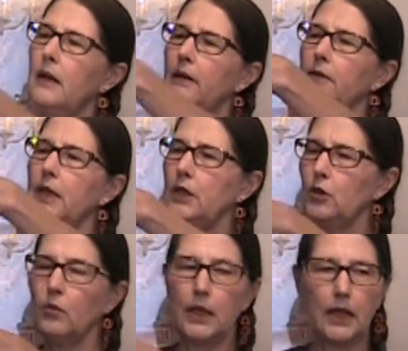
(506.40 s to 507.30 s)
Then
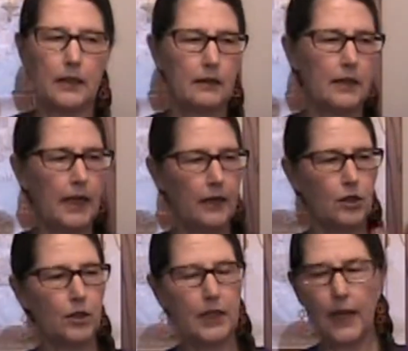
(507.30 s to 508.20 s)
you want to get out
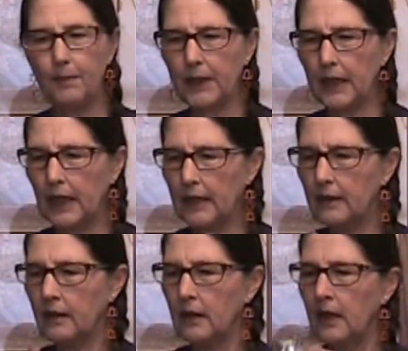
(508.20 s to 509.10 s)
your tape
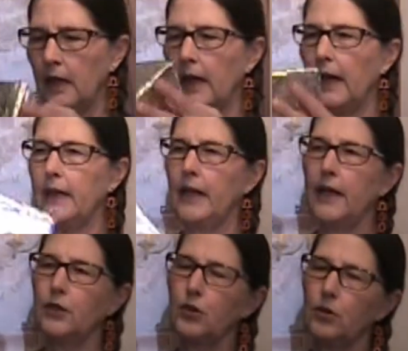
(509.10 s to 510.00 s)
again, and
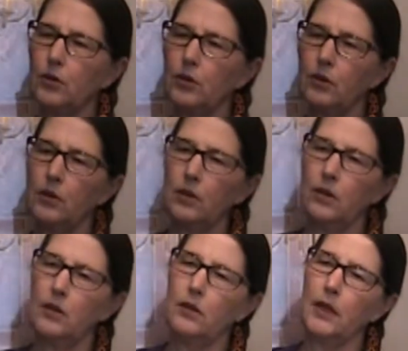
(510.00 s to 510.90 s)
as
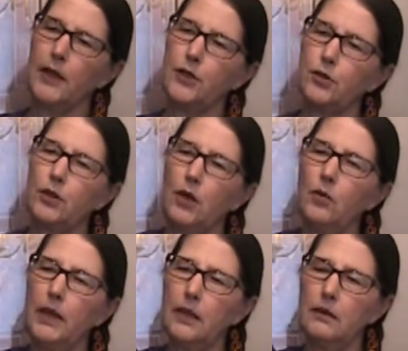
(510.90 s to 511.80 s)
you're
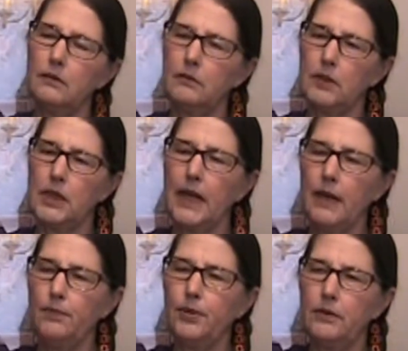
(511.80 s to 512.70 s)
going,
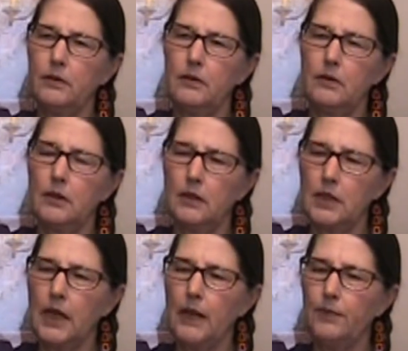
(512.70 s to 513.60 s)
tape,
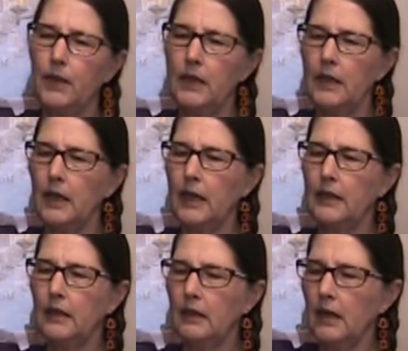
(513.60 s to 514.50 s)

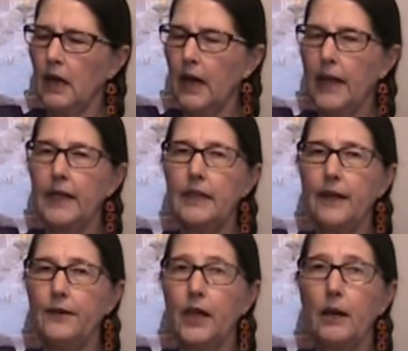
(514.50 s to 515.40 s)
and I had
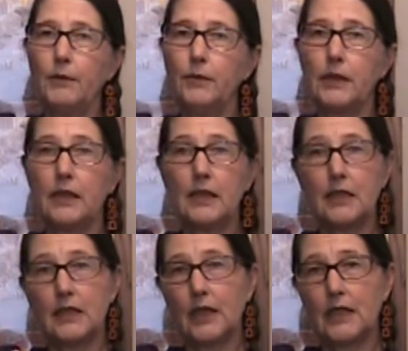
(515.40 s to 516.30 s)
David help me with this.
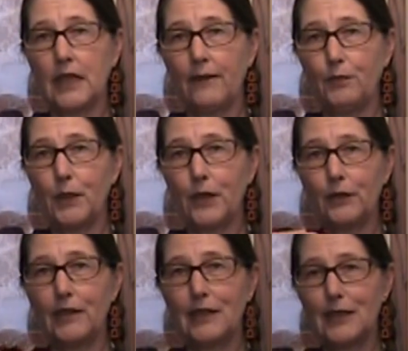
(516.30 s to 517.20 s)
It's nice to have a
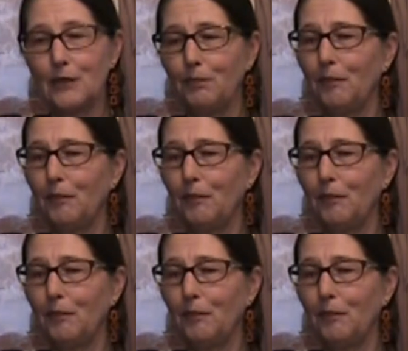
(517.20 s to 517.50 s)
partner at this